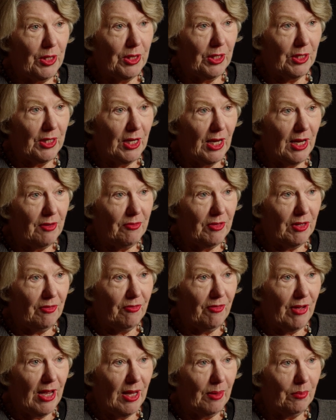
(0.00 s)
with a Navy
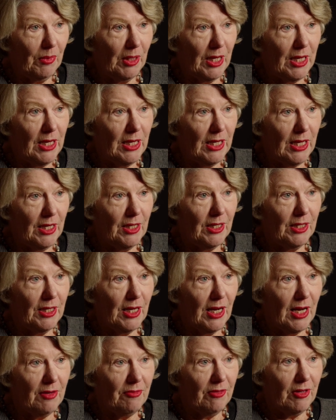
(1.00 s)
family, in a
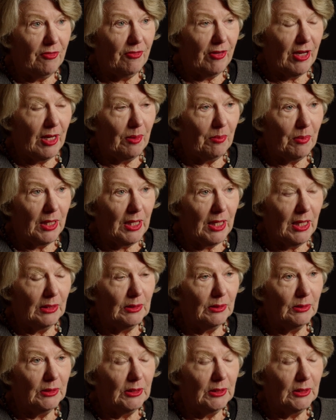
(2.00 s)
Navy family.